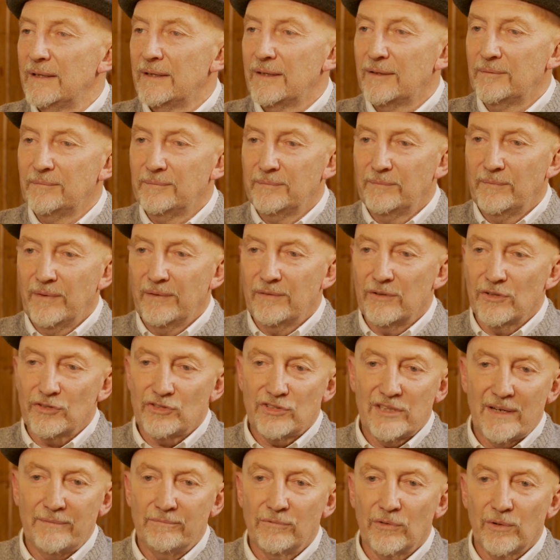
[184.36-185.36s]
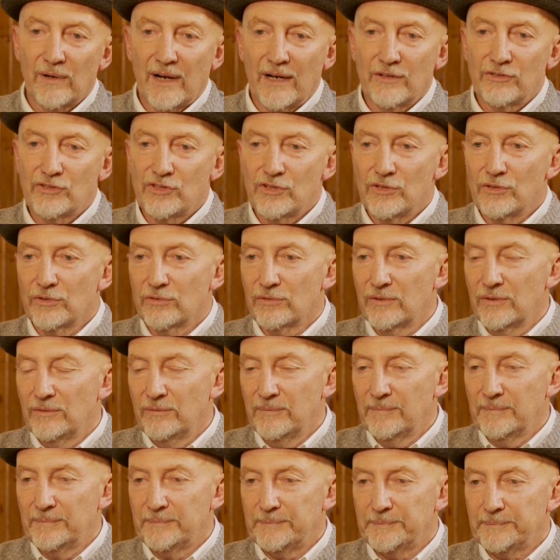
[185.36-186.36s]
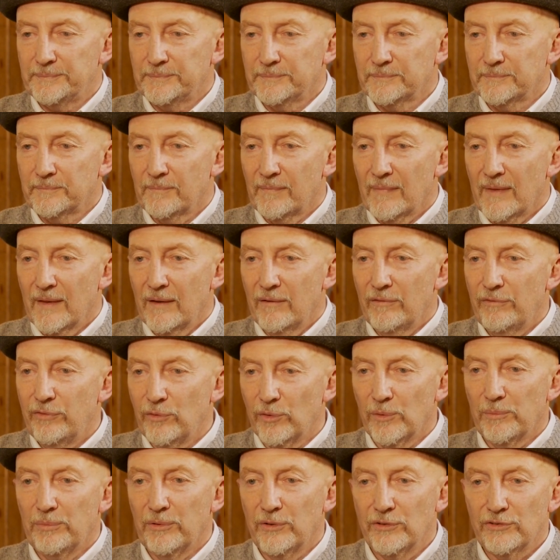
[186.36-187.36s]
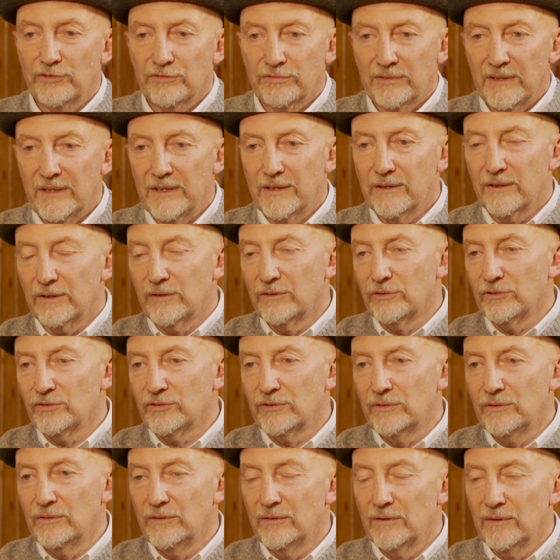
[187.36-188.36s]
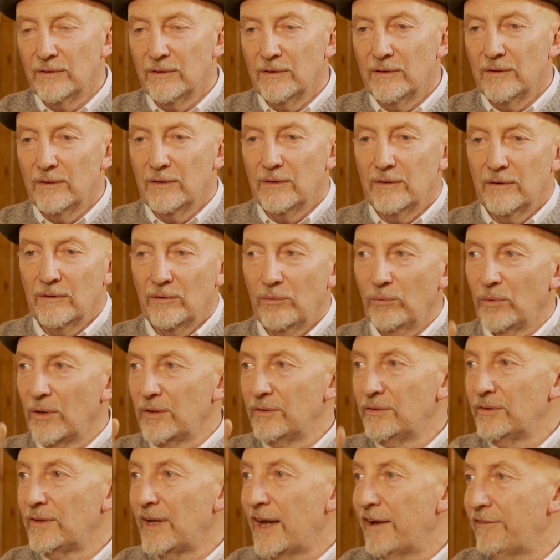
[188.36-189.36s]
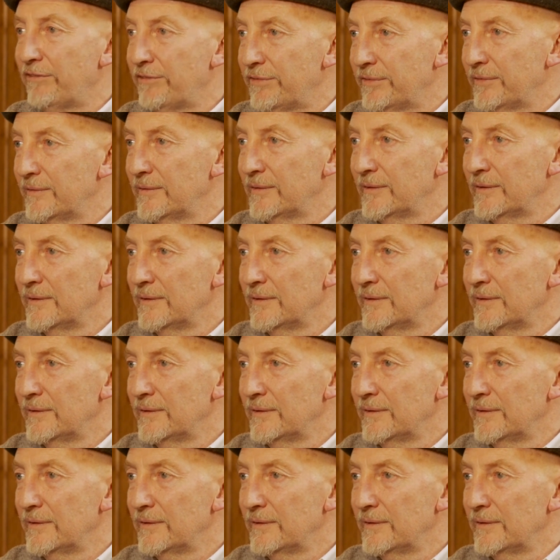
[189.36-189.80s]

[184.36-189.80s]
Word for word: um, we've got seven grandchildren, four boys, three girls, and one deaf